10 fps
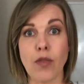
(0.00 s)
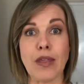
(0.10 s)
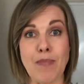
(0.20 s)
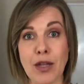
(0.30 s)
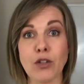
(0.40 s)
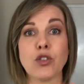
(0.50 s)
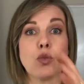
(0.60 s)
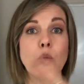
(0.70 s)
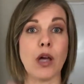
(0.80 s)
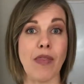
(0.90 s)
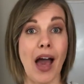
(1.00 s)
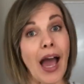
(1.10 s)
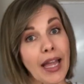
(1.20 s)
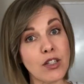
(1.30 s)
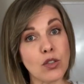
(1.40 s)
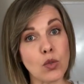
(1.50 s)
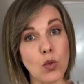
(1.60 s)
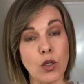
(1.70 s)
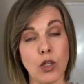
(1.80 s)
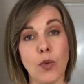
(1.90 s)
the middle school and the high
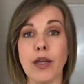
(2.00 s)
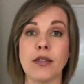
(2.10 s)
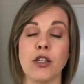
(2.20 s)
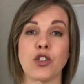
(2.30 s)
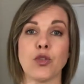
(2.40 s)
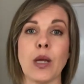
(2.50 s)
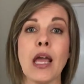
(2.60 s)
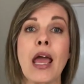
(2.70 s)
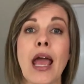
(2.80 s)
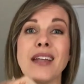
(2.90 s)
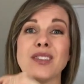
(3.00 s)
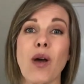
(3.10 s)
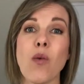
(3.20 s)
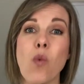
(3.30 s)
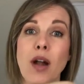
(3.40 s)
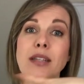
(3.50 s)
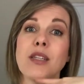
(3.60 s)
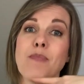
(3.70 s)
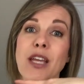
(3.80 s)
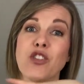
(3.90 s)
school U.S. history. And so I wanted
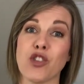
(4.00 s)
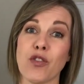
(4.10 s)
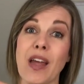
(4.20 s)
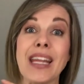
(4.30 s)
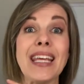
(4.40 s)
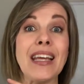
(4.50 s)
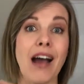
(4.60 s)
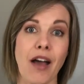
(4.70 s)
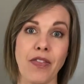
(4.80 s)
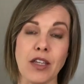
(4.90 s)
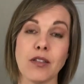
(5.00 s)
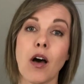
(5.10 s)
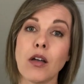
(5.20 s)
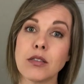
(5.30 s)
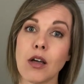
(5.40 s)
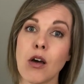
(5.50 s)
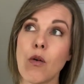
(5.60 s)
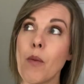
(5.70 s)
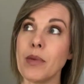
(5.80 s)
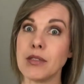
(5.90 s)
to make sure that he got this.
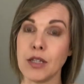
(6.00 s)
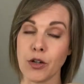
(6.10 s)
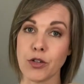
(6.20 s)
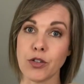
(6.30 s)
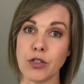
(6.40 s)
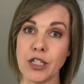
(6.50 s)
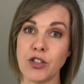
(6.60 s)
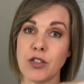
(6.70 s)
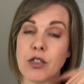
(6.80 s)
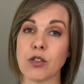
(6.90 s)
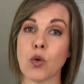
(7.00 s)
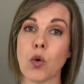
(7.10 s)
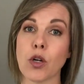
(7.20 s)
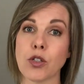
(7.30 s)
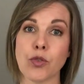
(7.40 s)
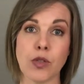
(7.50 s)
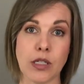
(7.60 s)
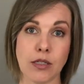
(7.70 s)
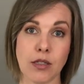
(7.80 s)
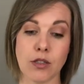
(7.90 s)
Also, Miss Ingersoll teaches this course through the
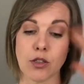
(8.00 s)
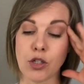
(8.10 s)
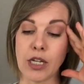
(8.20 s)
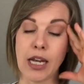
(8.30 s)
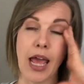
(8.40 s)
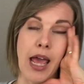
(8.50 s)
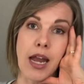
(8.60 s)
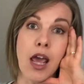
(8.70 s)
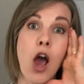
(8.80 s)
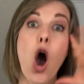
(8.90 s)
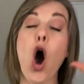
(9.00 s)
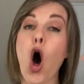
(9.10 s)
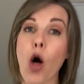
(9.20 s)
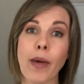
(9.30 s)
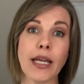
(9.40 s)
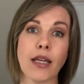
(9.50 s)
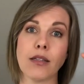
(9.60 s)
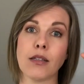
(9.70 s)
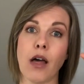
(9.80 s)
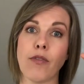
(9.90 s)
distance learning, and all my
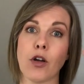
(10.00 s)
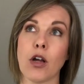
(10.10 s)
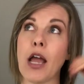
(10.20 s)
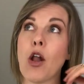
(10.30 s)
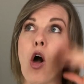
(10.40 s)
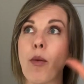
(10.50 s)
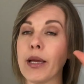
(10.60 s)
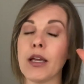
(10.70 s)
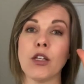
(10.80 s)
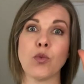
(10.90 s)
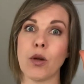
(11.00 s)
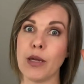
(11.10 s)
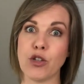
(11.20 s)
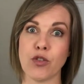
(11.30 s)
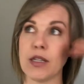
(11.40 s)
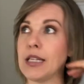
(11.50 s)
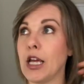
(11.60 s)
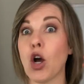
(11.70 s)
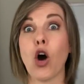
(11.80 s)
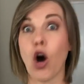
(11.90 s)
kids love her, and all my kids want to make sure they
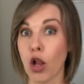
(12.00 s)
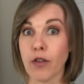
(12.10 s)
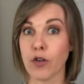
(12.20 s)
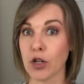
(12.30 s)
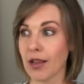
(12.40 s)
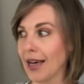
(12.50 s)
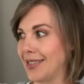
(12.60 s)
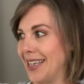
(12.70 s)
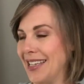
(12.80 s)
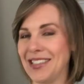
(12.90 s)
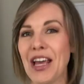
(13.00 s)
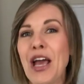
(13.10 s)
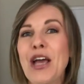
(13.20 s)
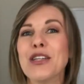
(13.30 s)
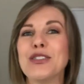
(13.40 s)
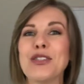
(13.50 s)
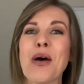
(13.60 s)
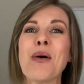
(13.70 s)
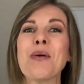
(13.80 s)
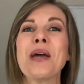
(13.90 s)
take all of her classes.
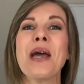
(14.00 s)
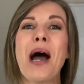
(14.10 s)
So